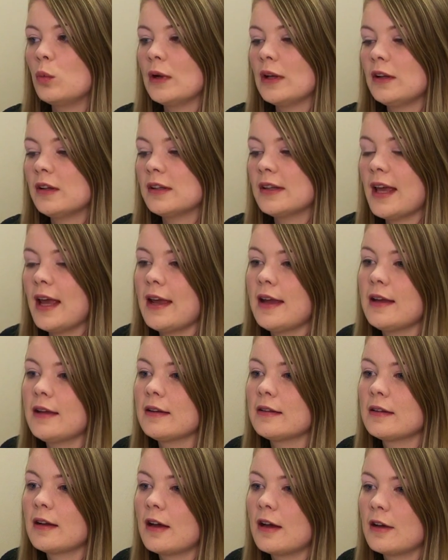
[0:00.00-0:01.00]
Will
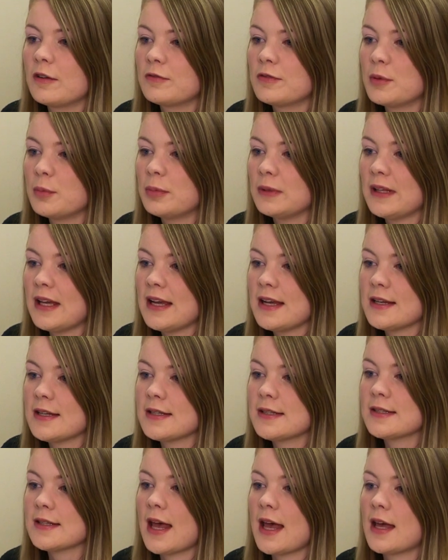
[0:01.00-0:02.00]
Cain of The Blaze